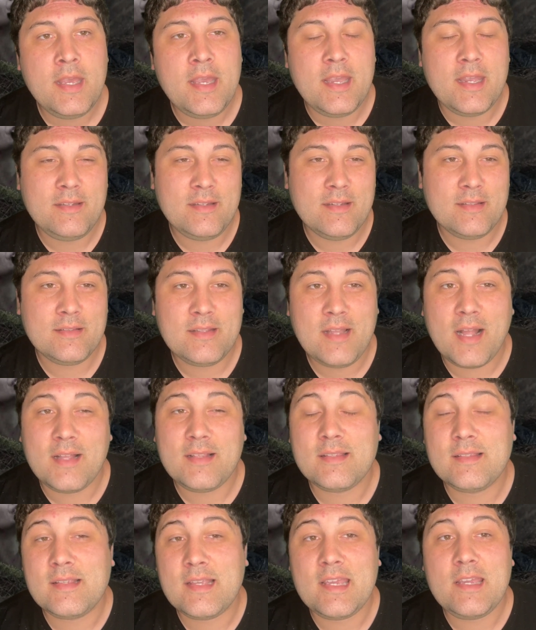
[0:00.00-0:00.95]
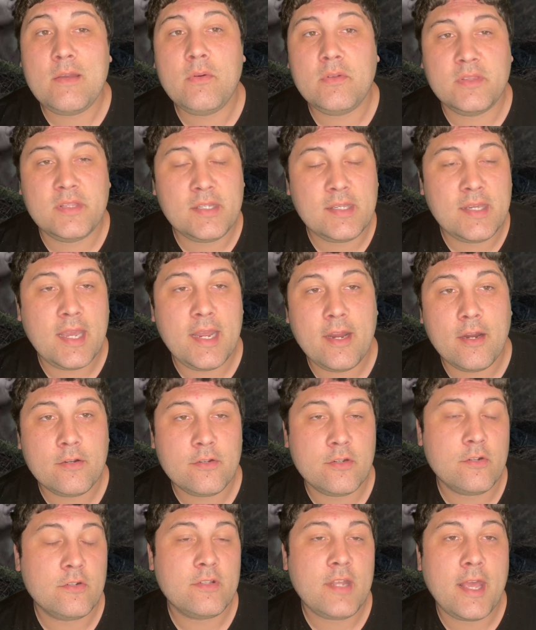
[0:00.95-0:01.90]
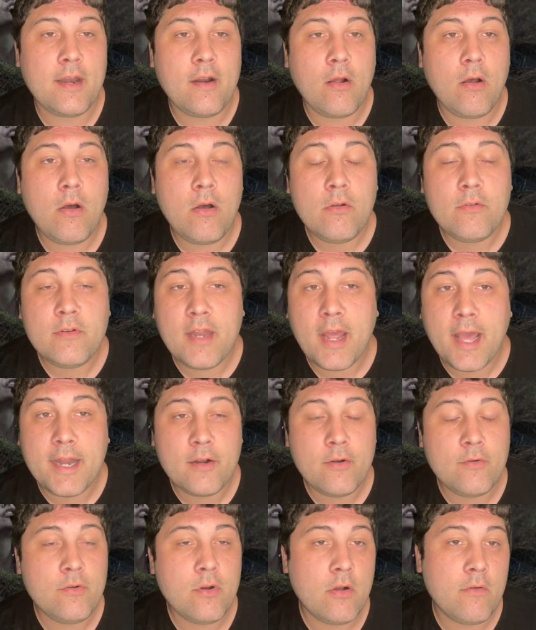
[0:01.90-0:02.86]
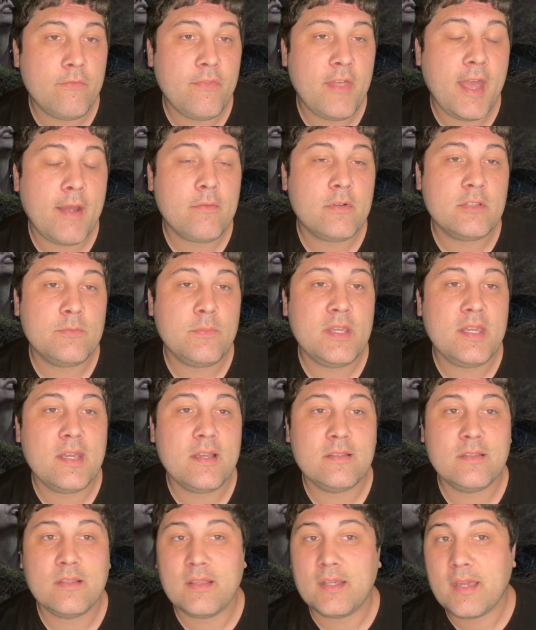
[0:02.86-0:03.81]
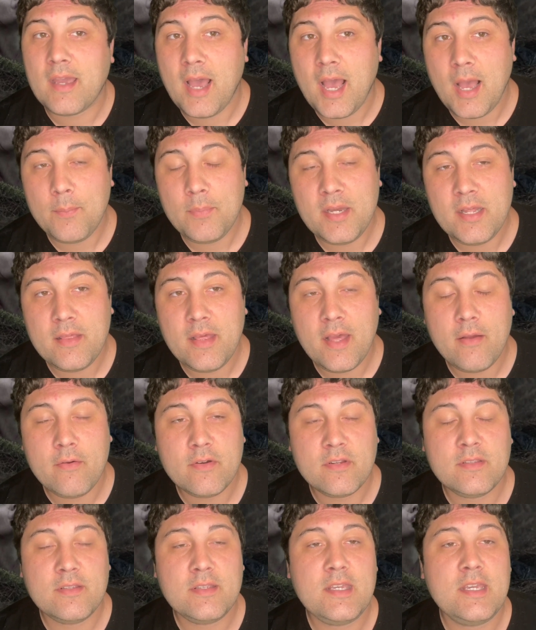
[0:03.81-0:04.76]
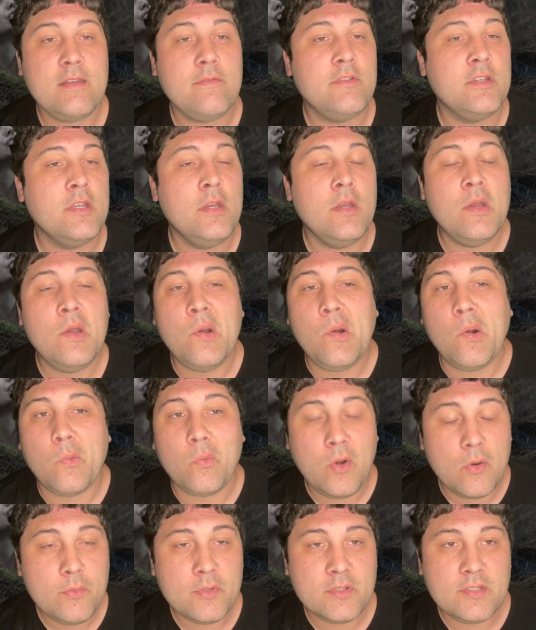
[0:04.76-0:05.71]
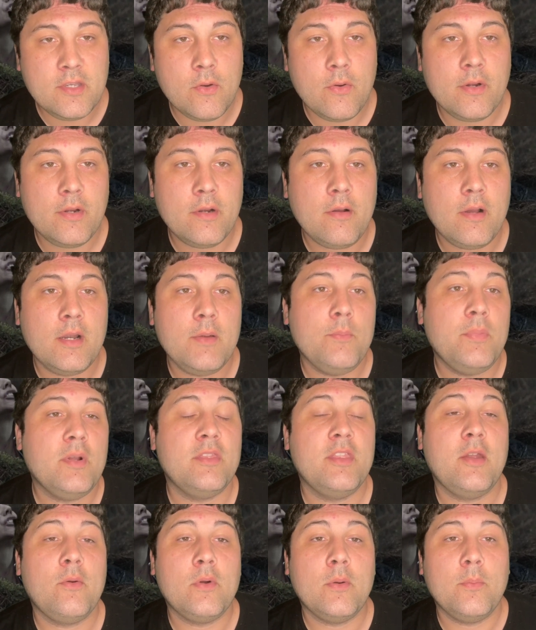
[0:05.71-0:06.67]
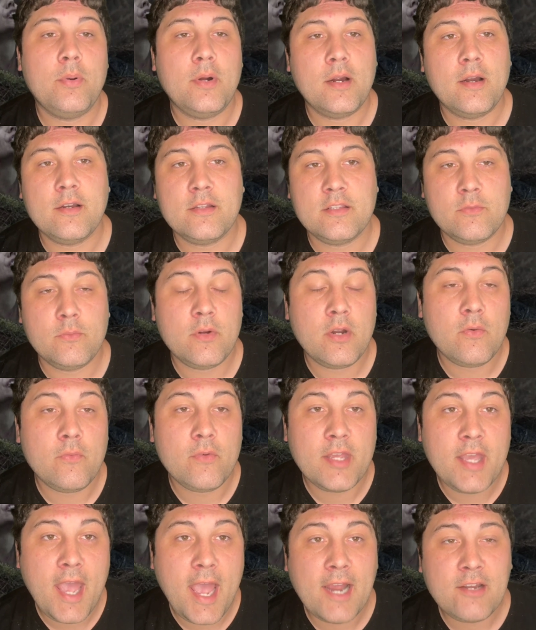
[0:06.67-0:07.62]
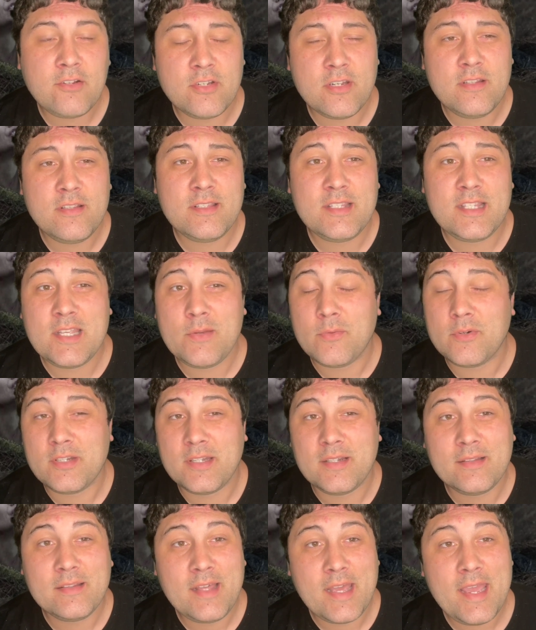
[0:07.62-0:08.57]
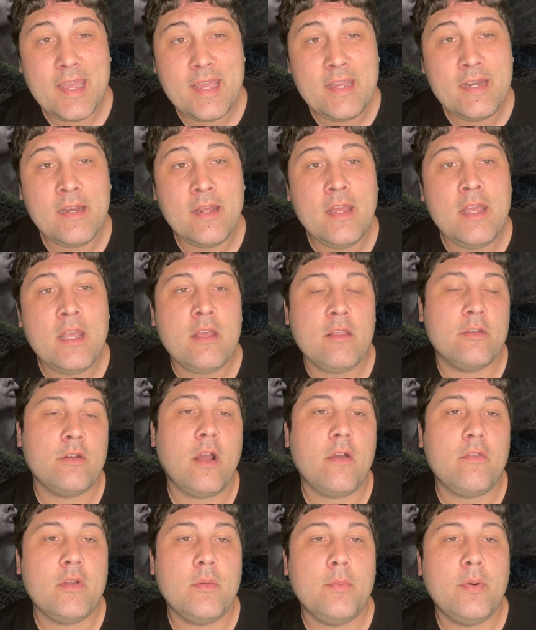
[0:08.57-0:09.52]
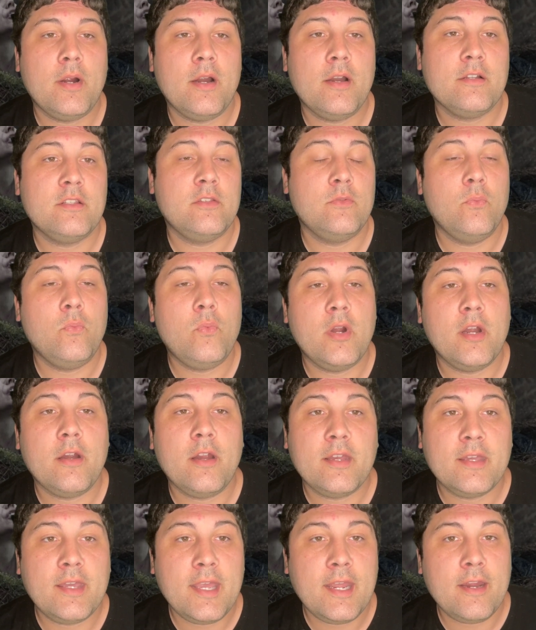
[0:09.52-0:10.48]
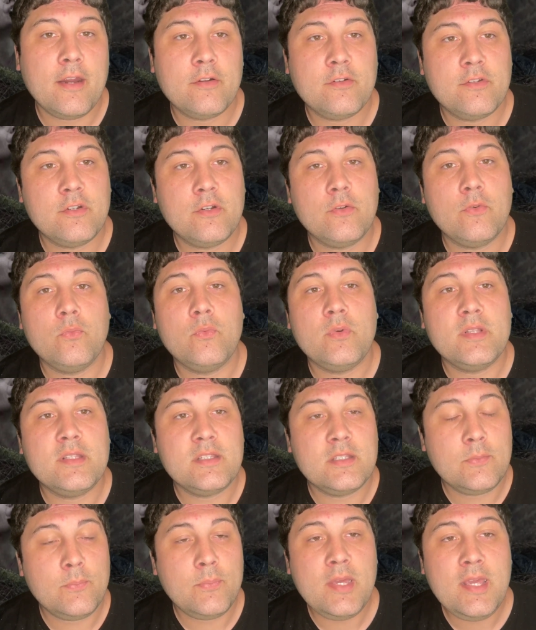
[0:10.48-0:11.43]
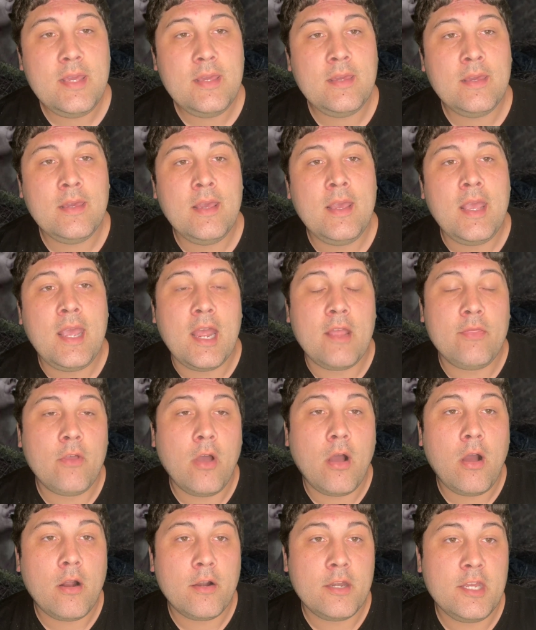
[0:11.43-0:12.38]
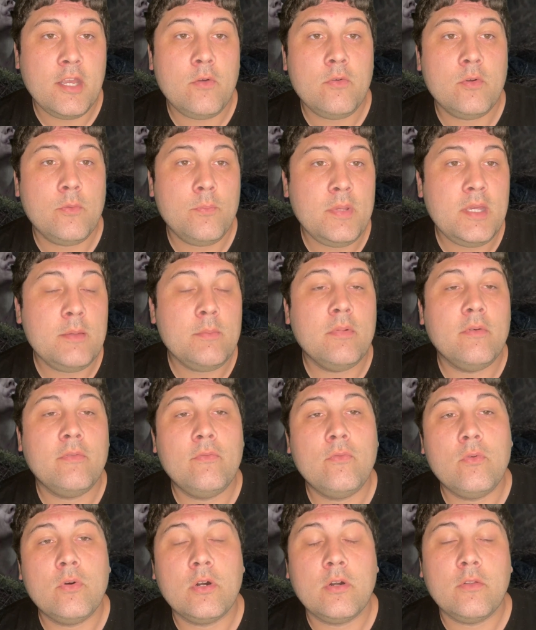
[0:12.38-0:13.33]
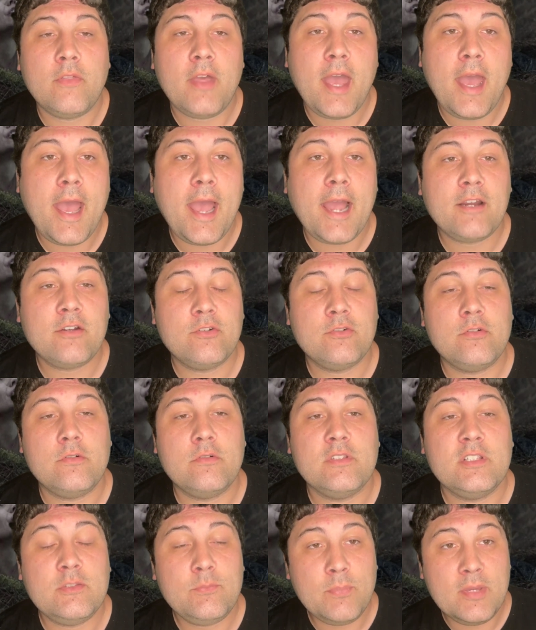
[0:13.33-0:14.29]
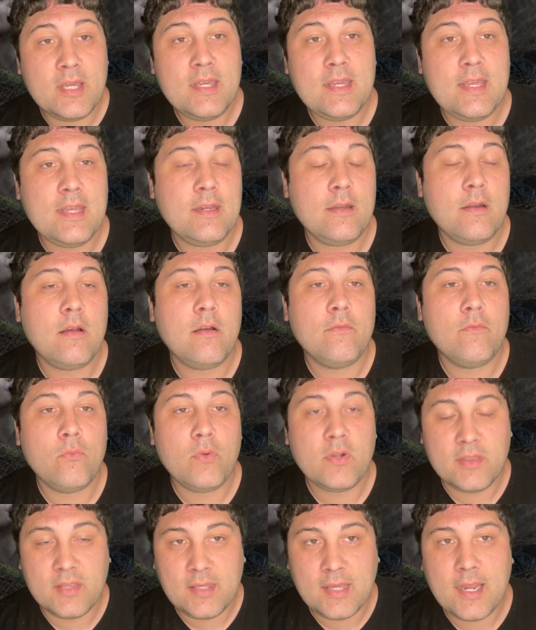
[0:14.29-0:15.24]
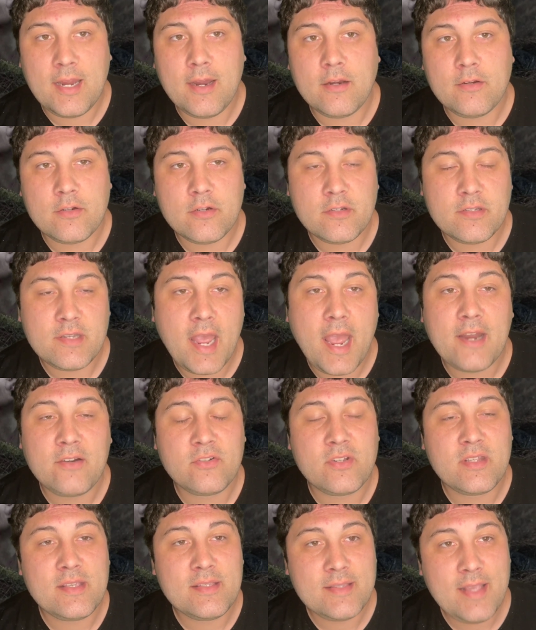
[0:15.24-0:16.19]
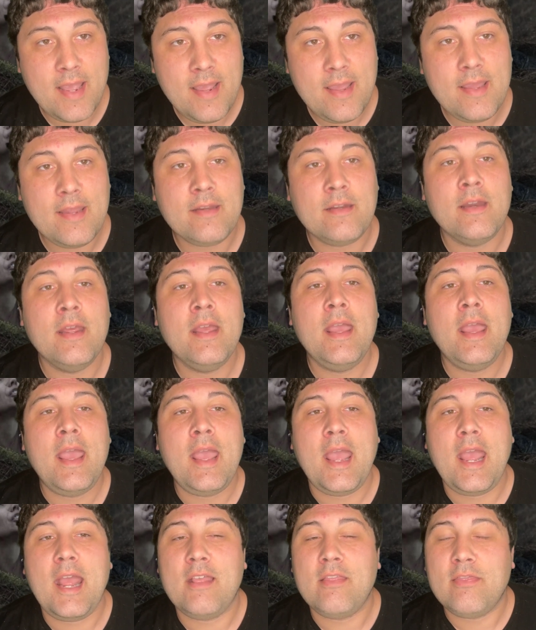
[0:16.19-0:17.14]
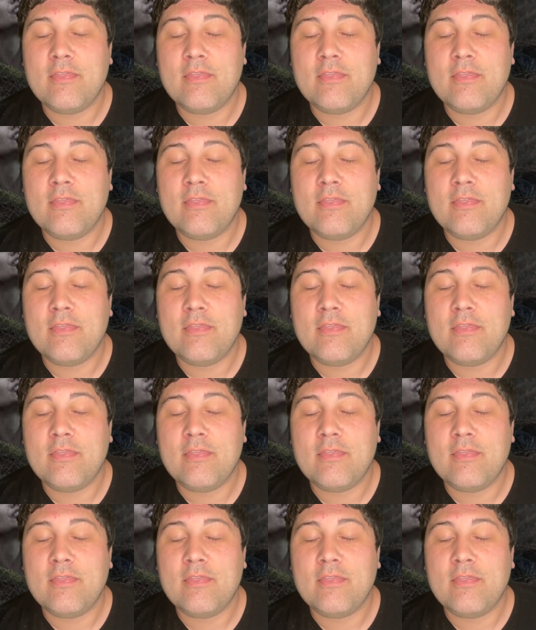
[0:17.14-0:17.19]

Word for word: It does not sync with the characters at all. Now, I don't know if that was because of the copy that I received or what was going on, but there were parts where reactions, they were delayed. There are other parts where a character would speak and the audio would be before the actual speaking of what the character is actually saying, and